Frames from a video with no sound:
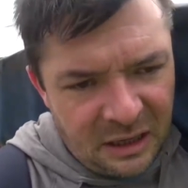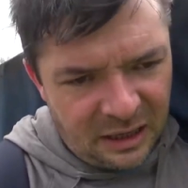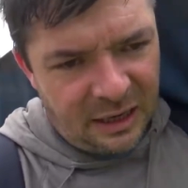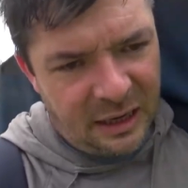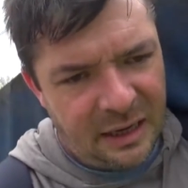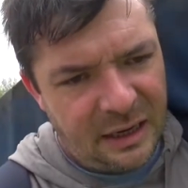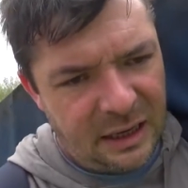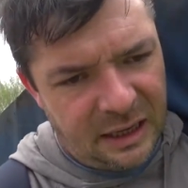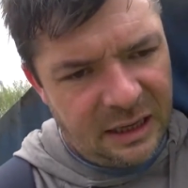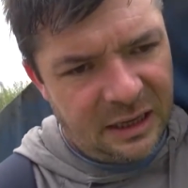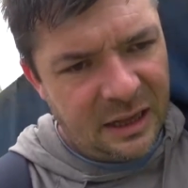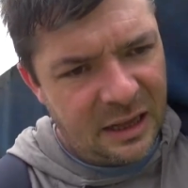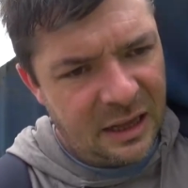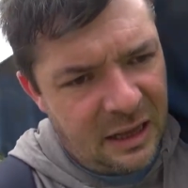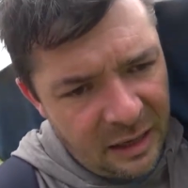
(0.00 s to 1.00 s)
Uh,
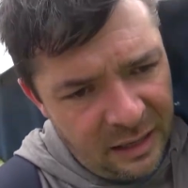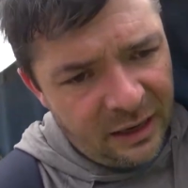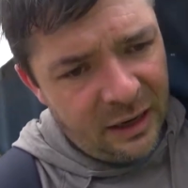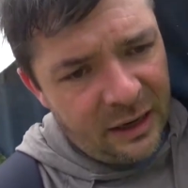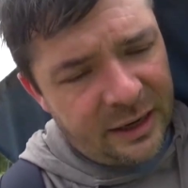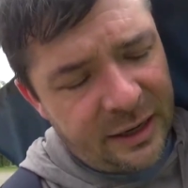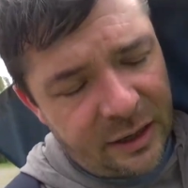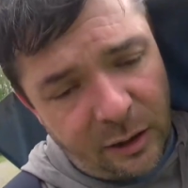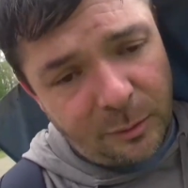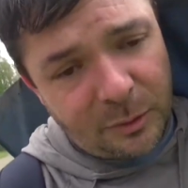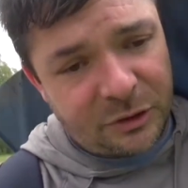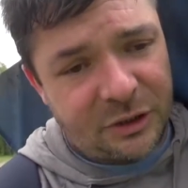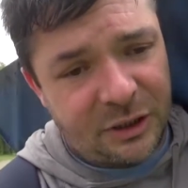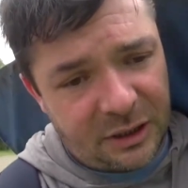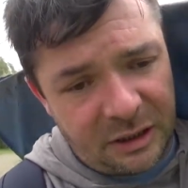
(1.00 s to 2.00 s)
had
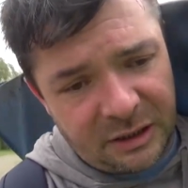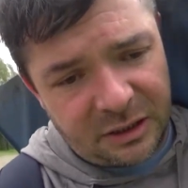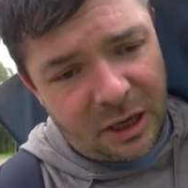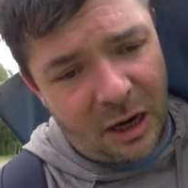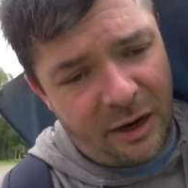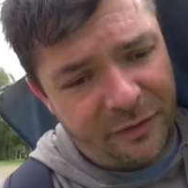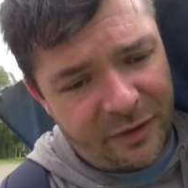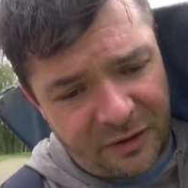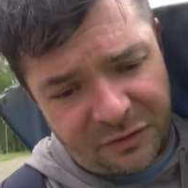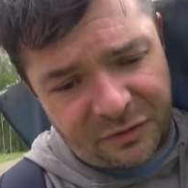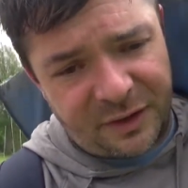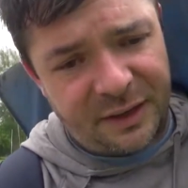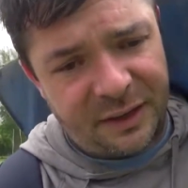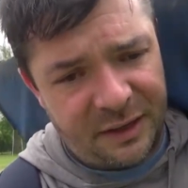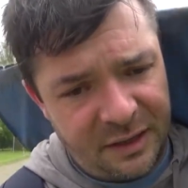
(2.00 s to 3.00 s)
almost a coughing
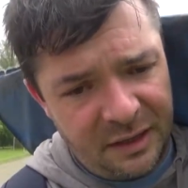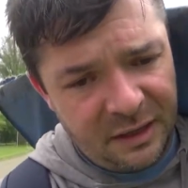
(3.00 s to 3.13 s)
fit.